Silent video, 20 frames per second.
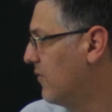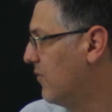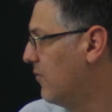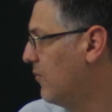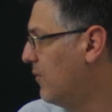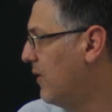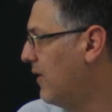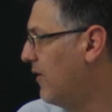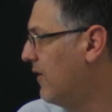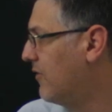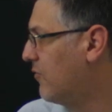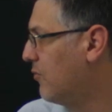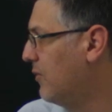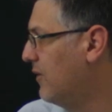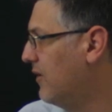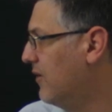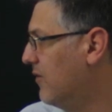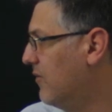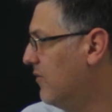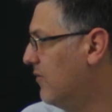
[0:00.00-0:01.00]
Wow, that's
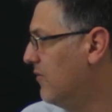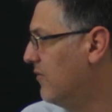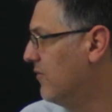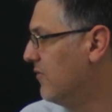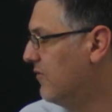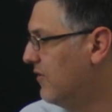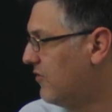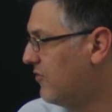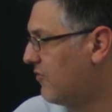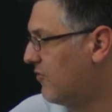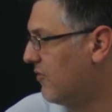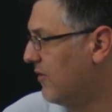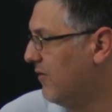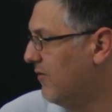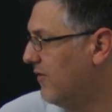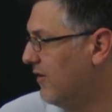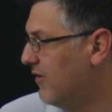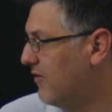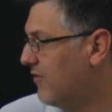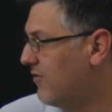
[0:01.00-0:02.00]
weird. This
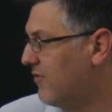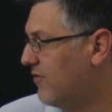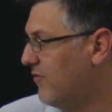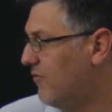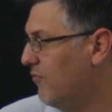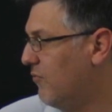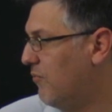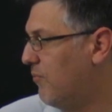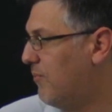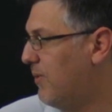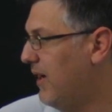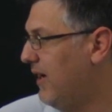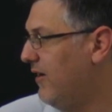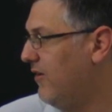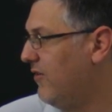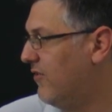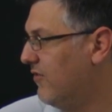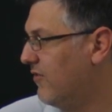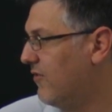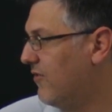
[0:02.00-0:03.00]

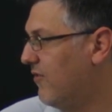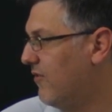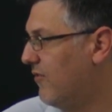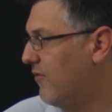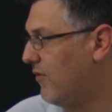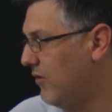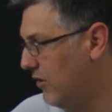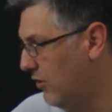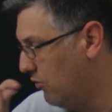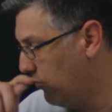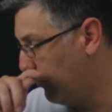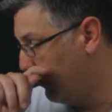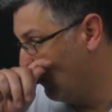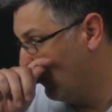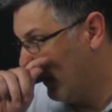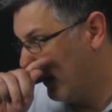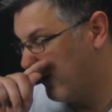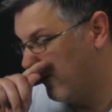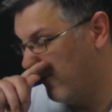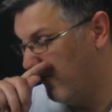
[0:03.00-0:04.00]
page is YouTube's
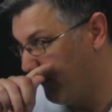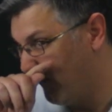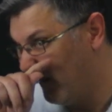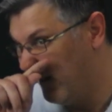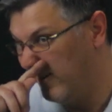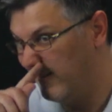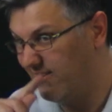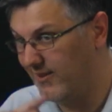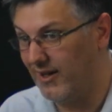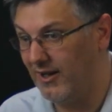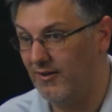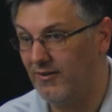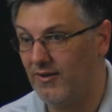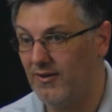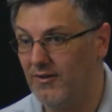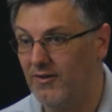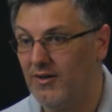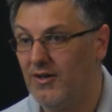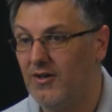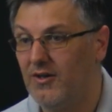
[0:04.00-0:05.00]
acting funny today.
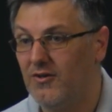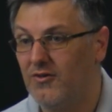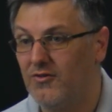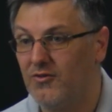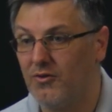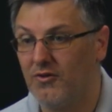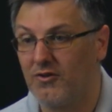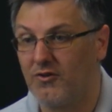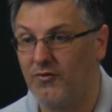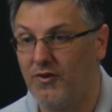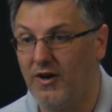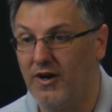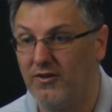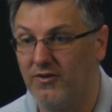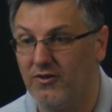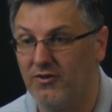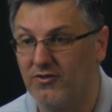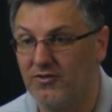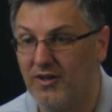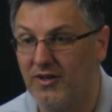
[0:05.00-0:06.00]
Then, so it looks fine on
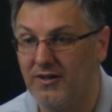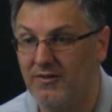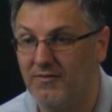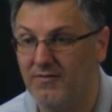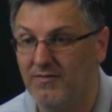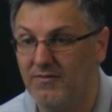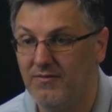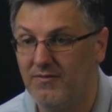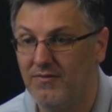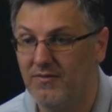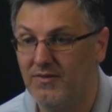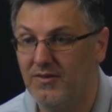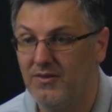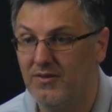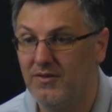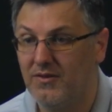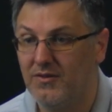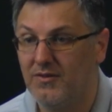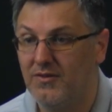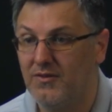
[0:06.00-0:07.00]
your side.
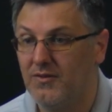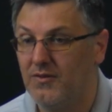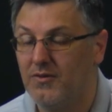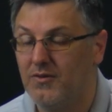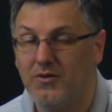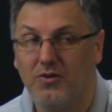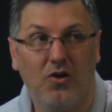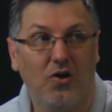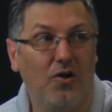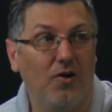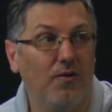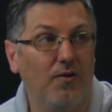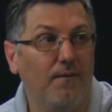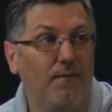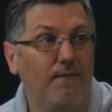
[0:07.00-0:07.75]
Huh?